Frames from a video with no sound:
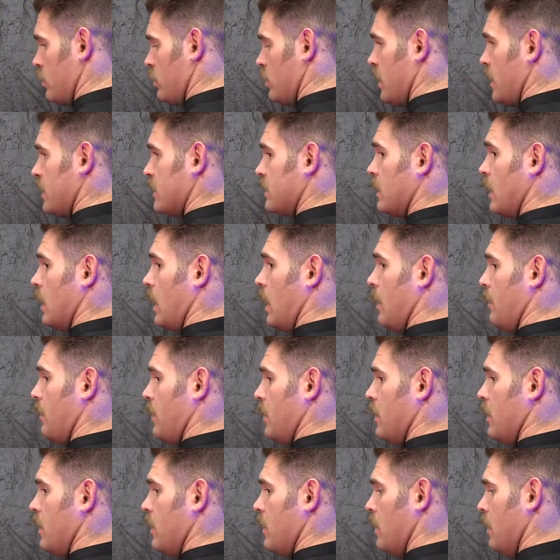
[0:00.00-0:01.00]
chest up,
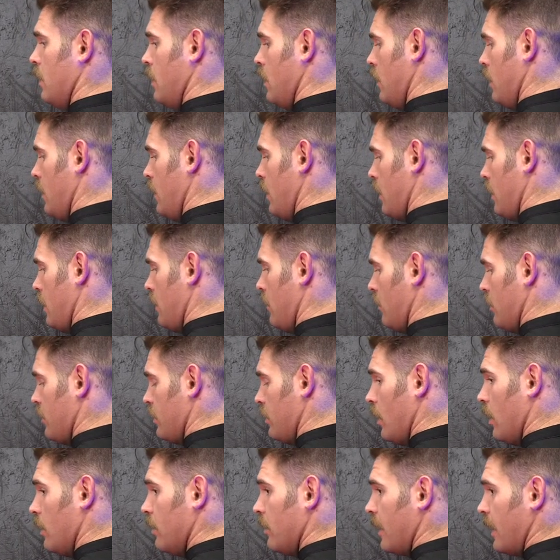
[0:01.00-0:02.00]
and then with
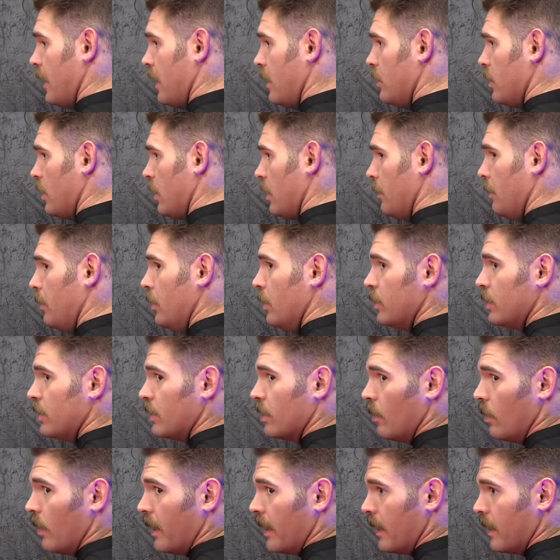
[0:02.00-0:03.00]
your other hand you're going to push
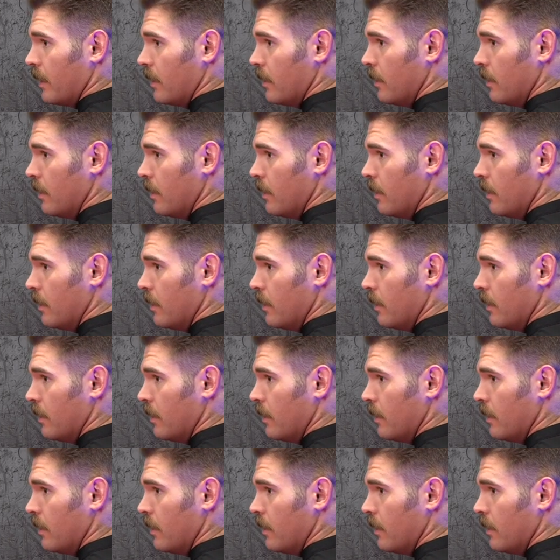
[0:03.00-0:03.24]
away.